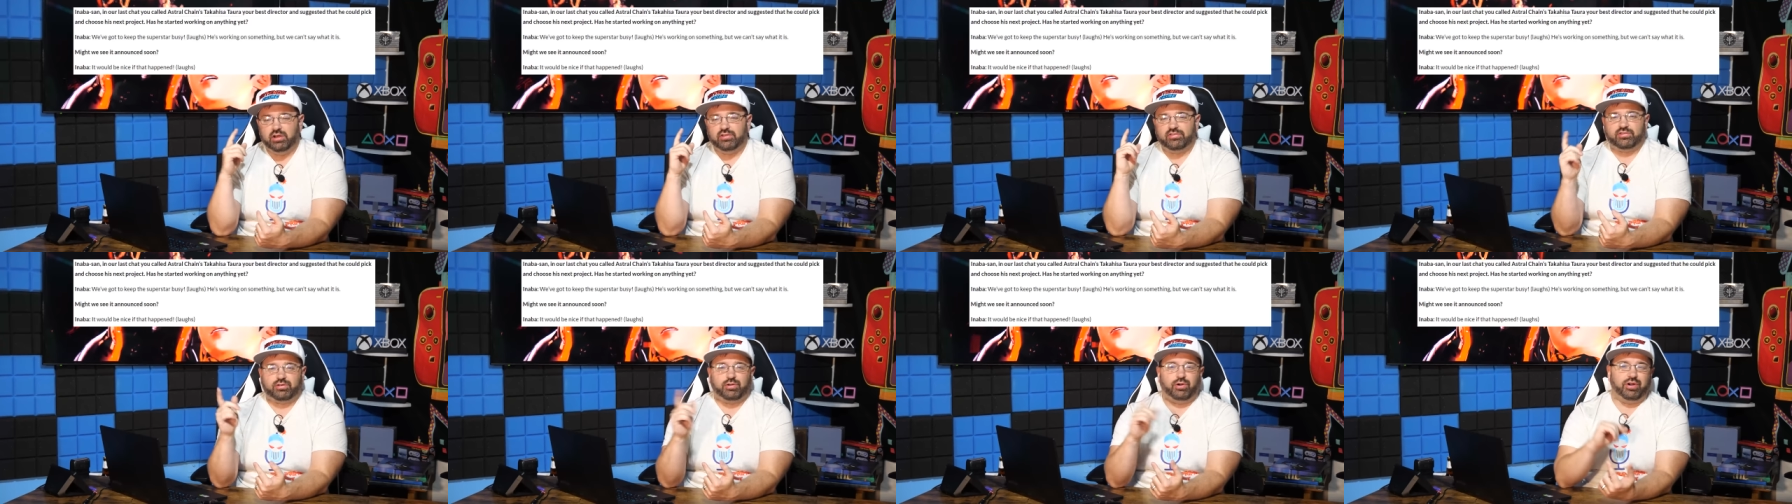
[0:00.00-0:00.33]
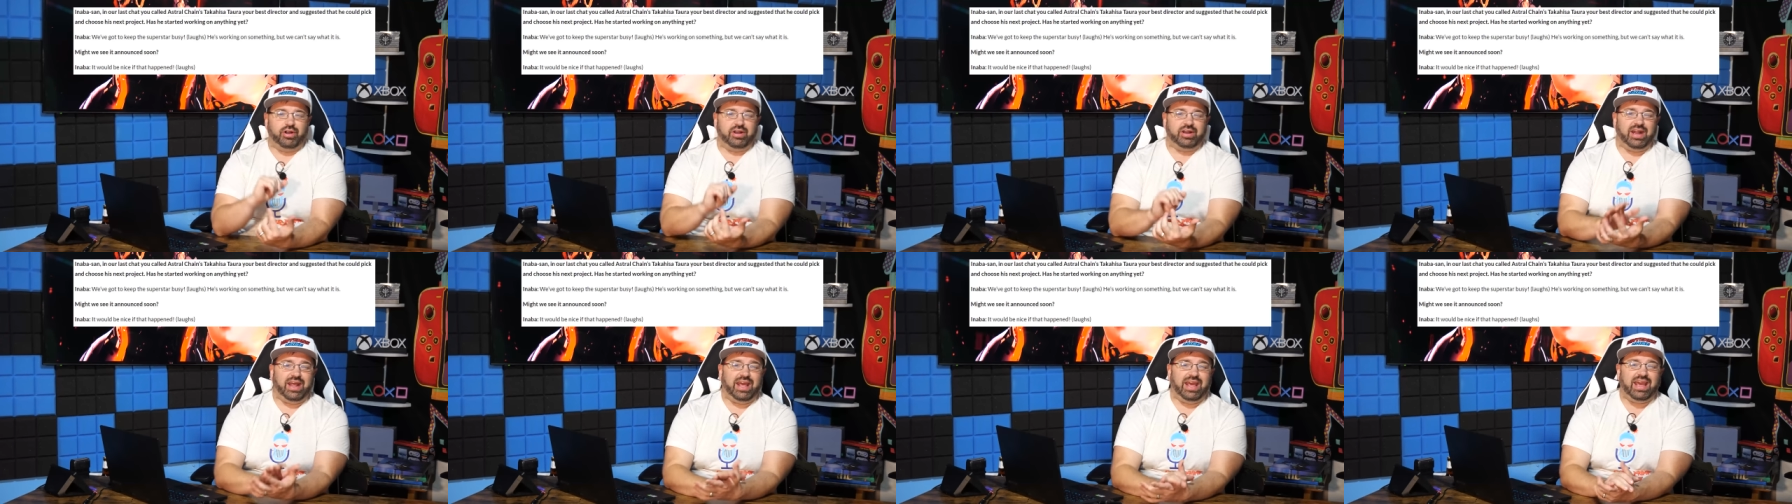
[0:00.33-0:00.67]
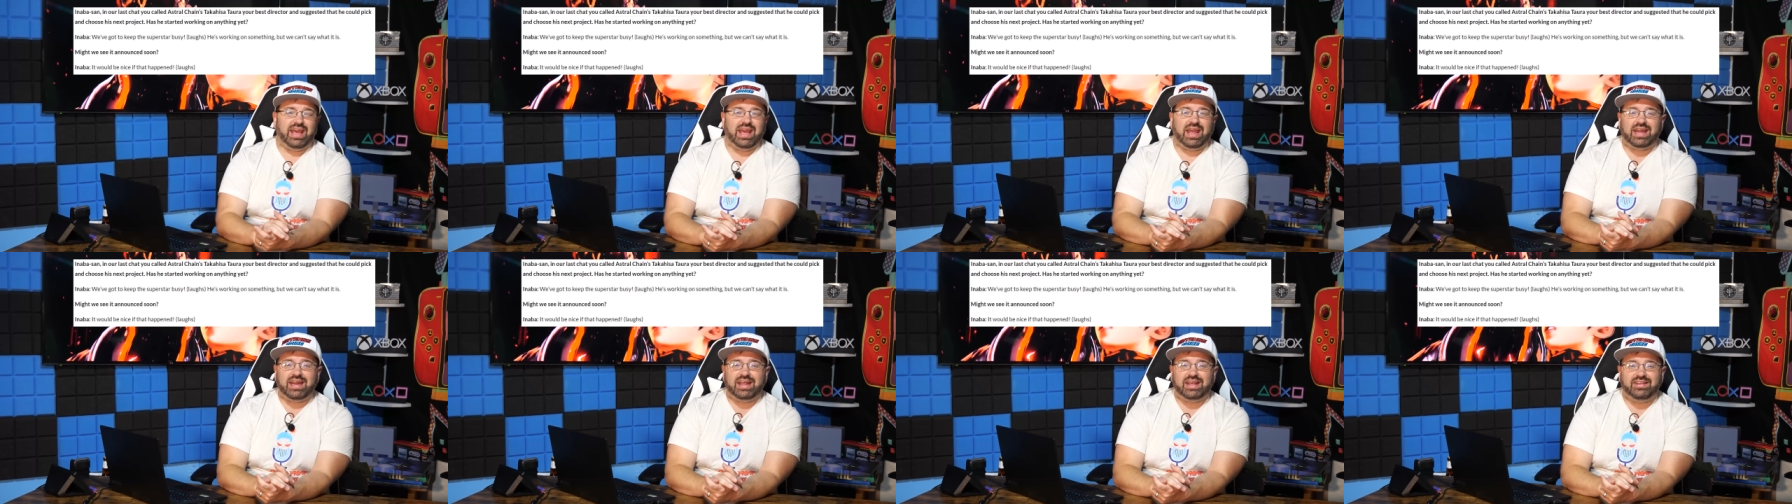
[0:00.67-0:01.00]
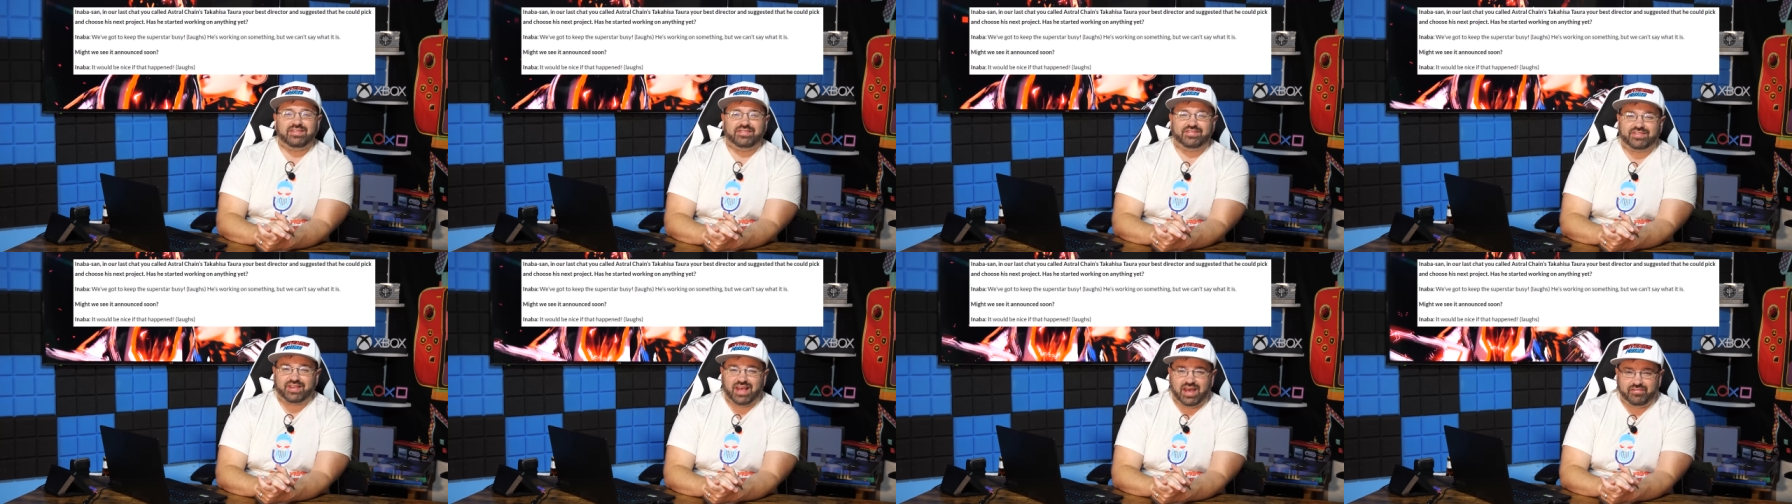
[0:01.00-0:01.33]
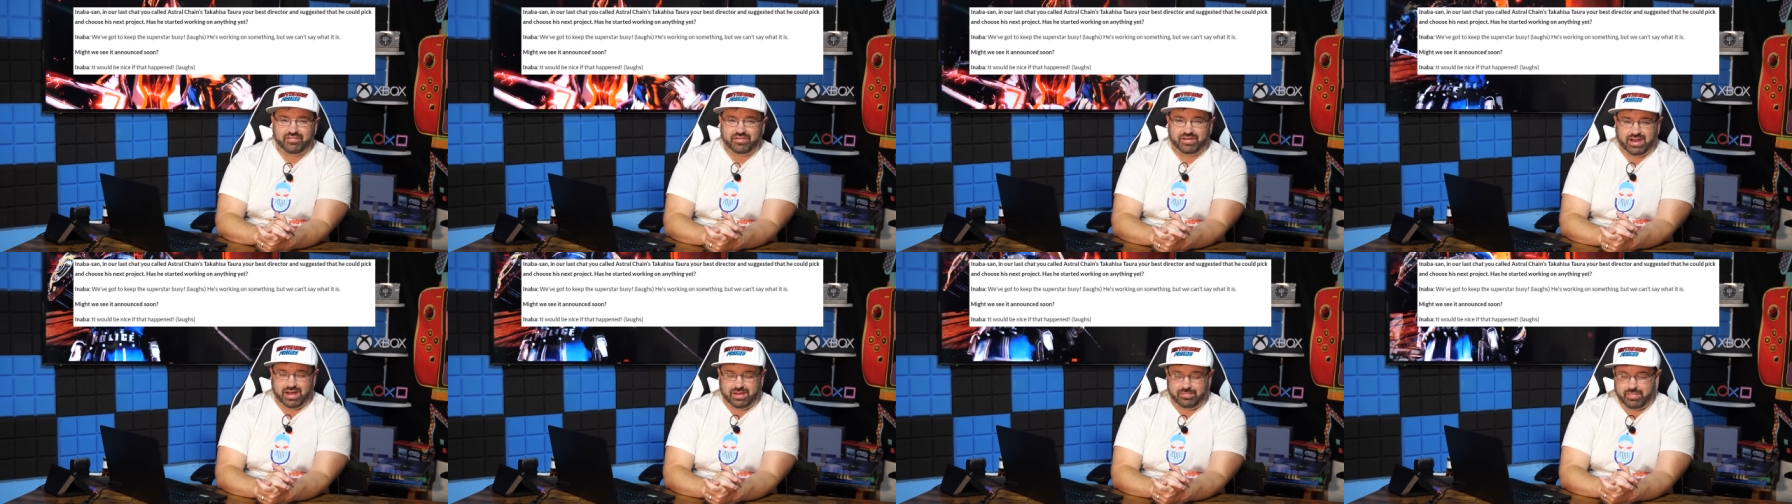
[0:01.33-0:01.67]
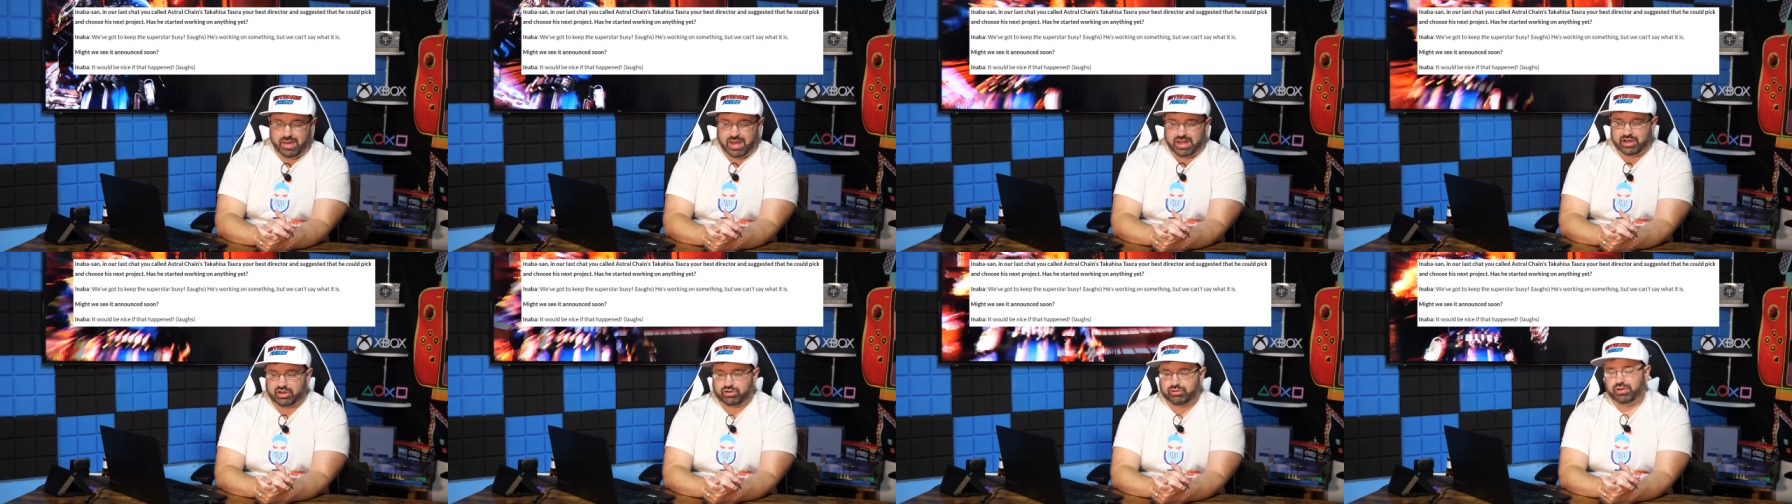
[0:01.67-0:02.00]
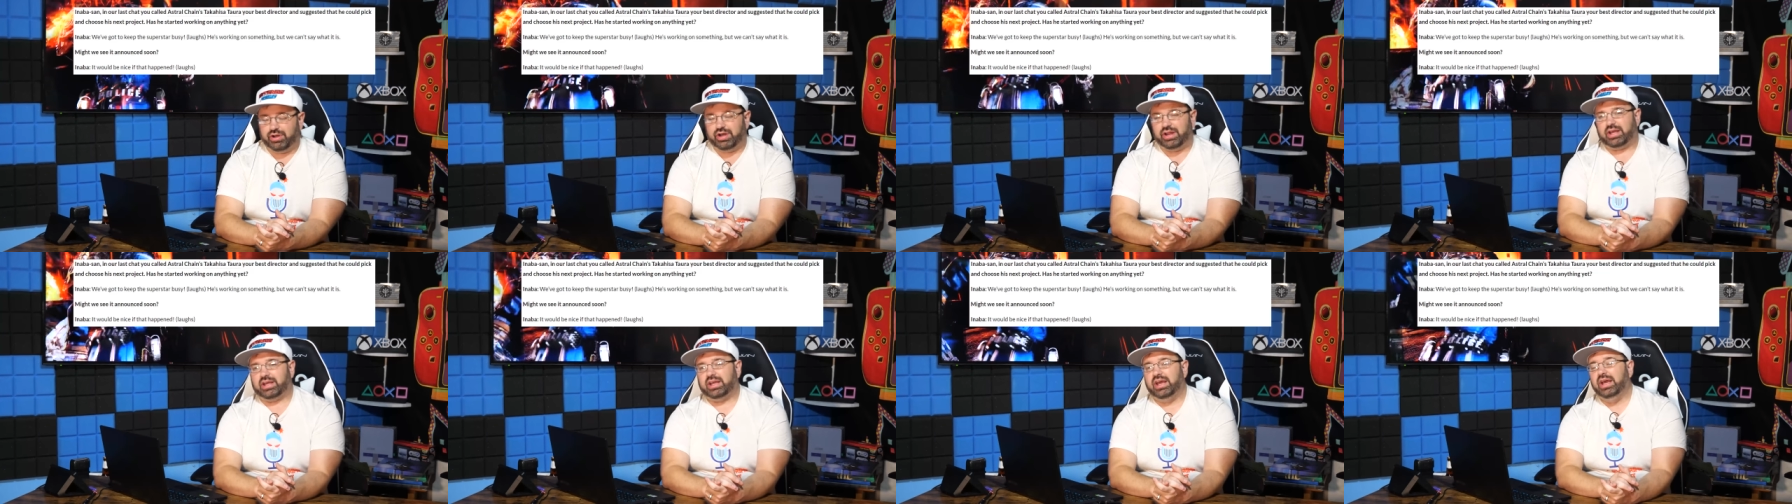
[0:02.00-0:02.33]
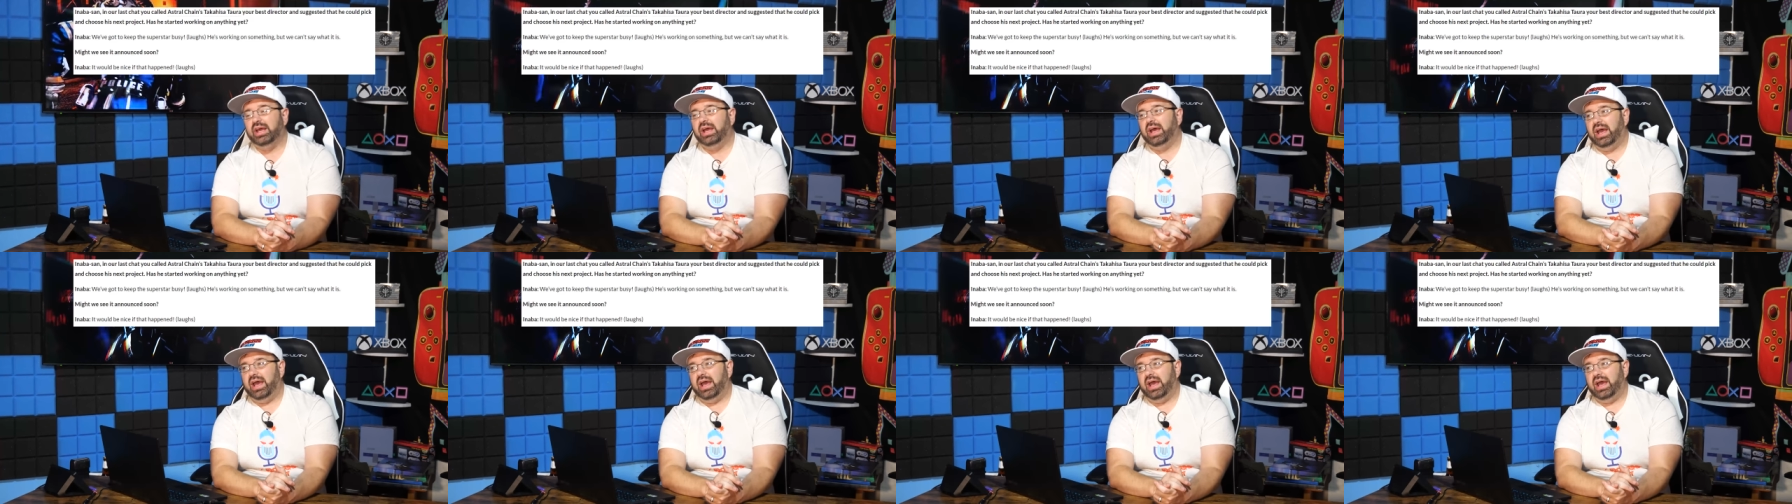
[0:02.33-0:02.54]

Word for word: scored an eighty-seven on Metacritic